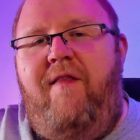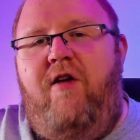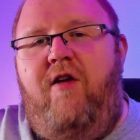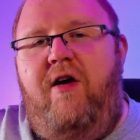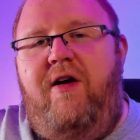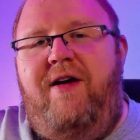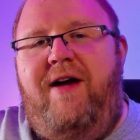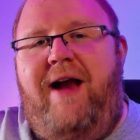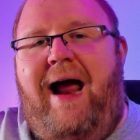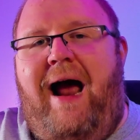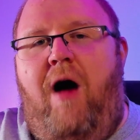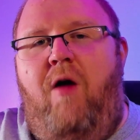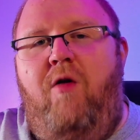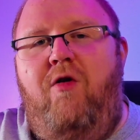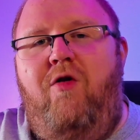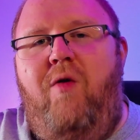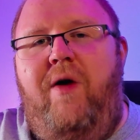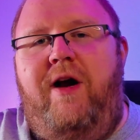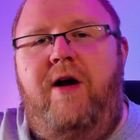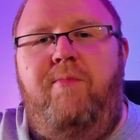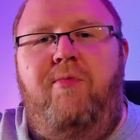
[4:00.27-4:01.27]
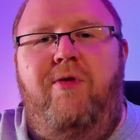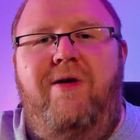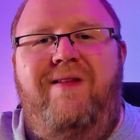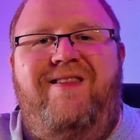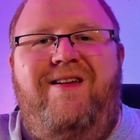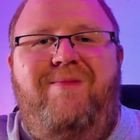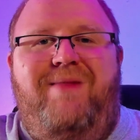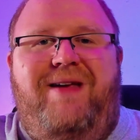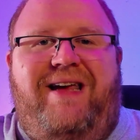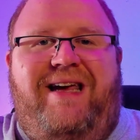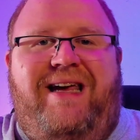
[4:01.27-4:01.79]
and they're now going to
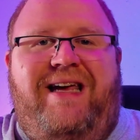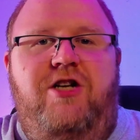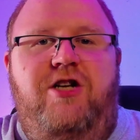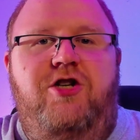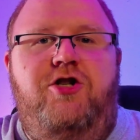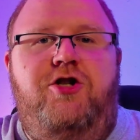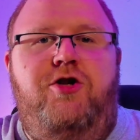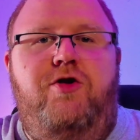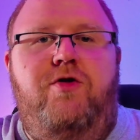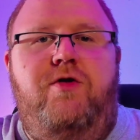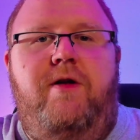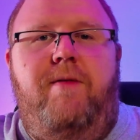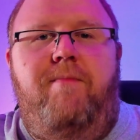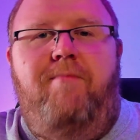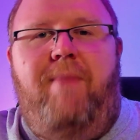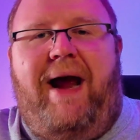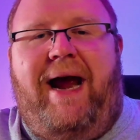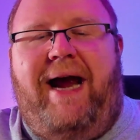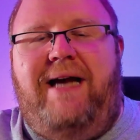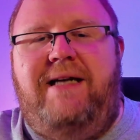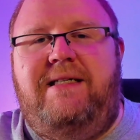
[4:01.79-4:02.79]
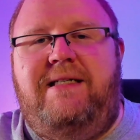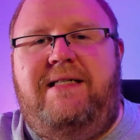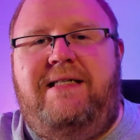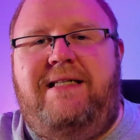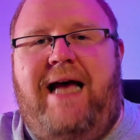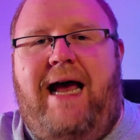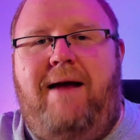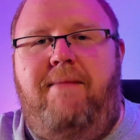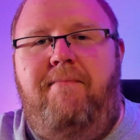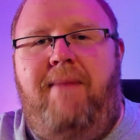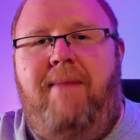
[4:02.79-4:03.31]
put them into the main
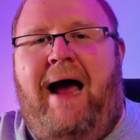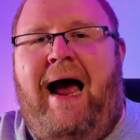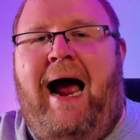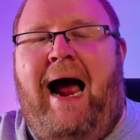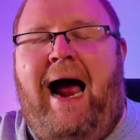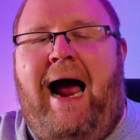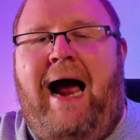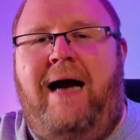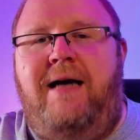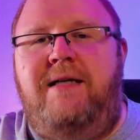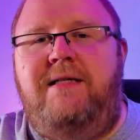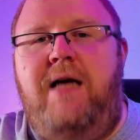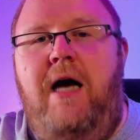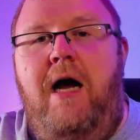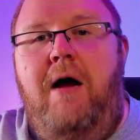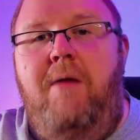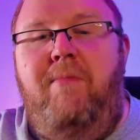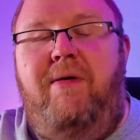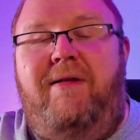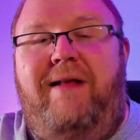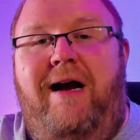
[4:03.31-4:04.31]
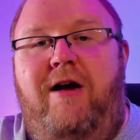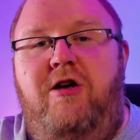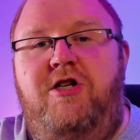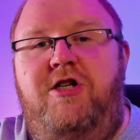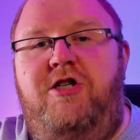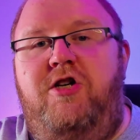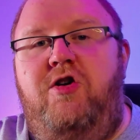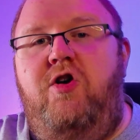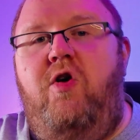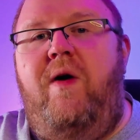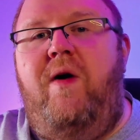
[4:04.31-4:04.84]
set packs, but they are
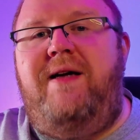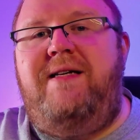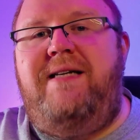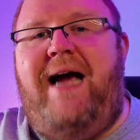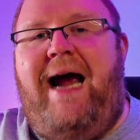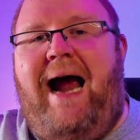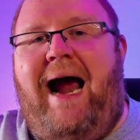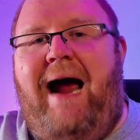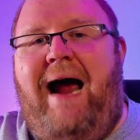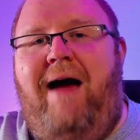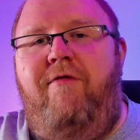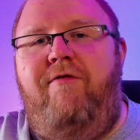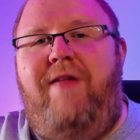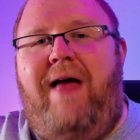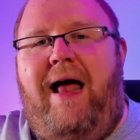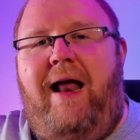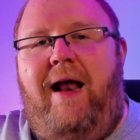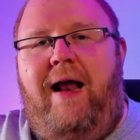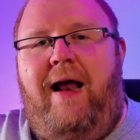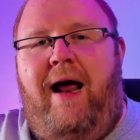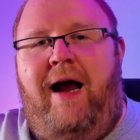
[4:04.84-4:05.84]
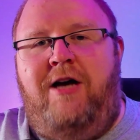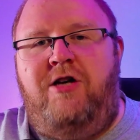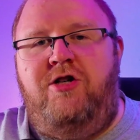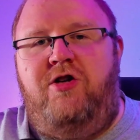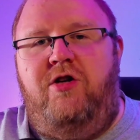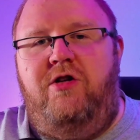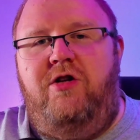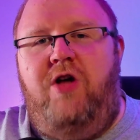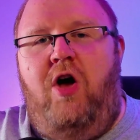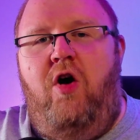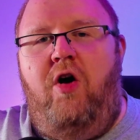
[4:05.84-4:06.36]
still going to have that
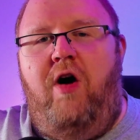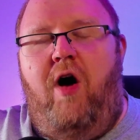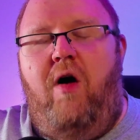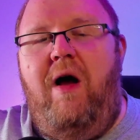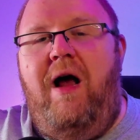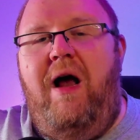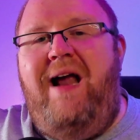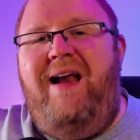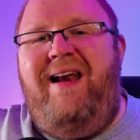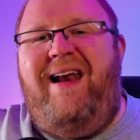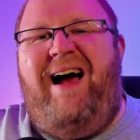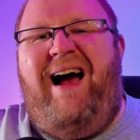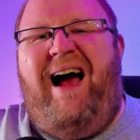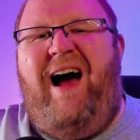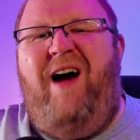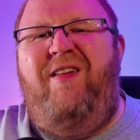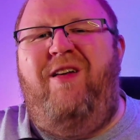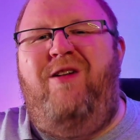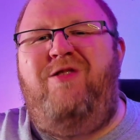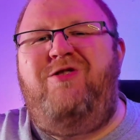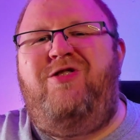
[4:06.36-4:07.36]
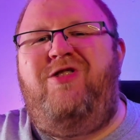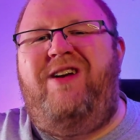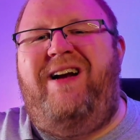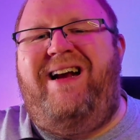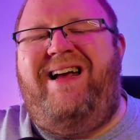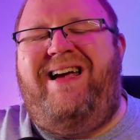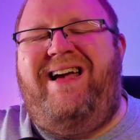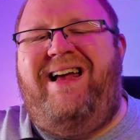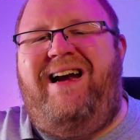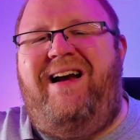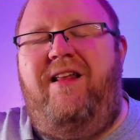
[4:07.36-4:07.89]
extra logo. Now, how those are
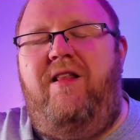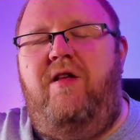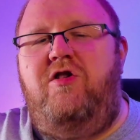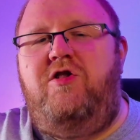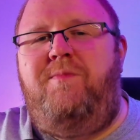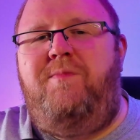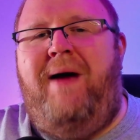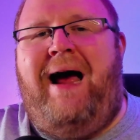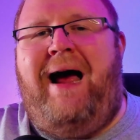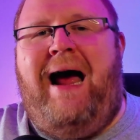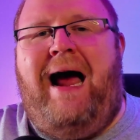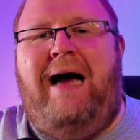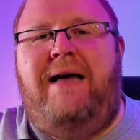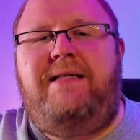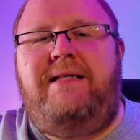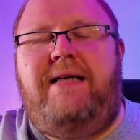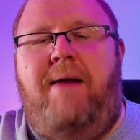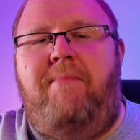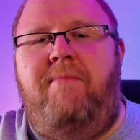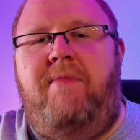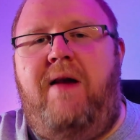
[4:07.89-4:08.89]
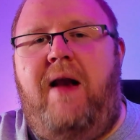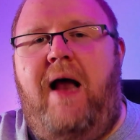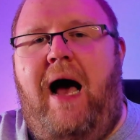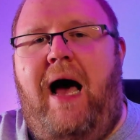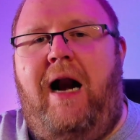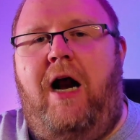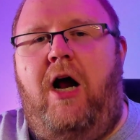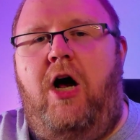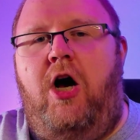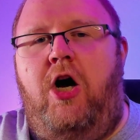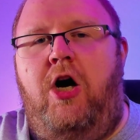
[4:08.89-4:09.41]
going to get into those packs, I'm
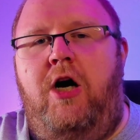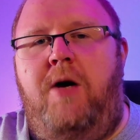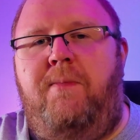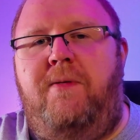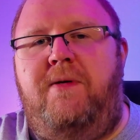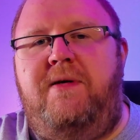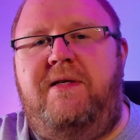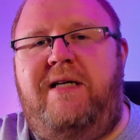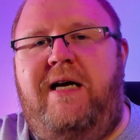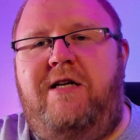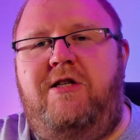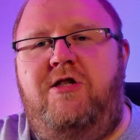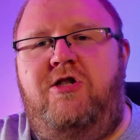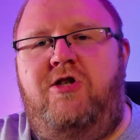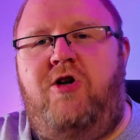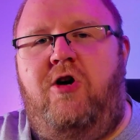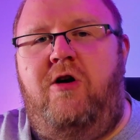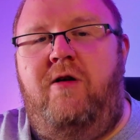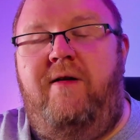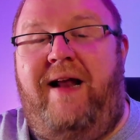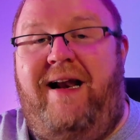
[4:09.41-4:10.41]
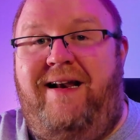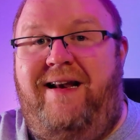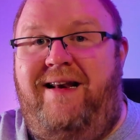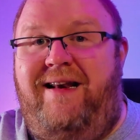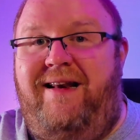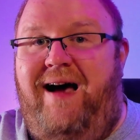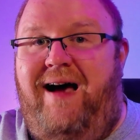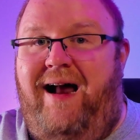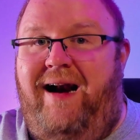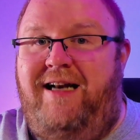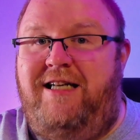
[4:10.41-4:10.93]
not 100% certain. They
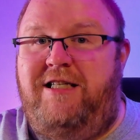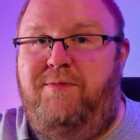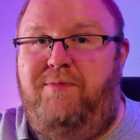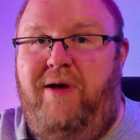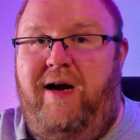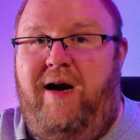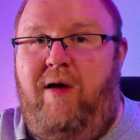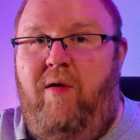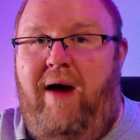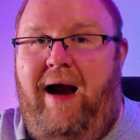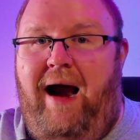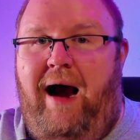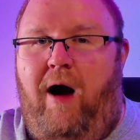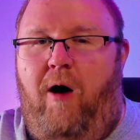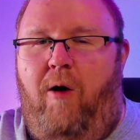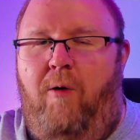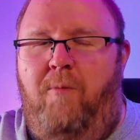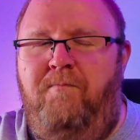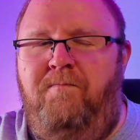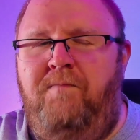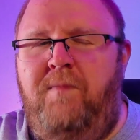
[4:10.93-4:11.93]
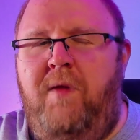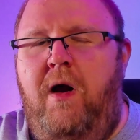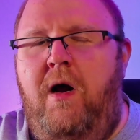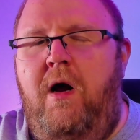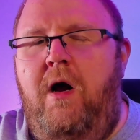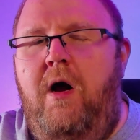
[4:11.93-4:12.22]
did not explain how.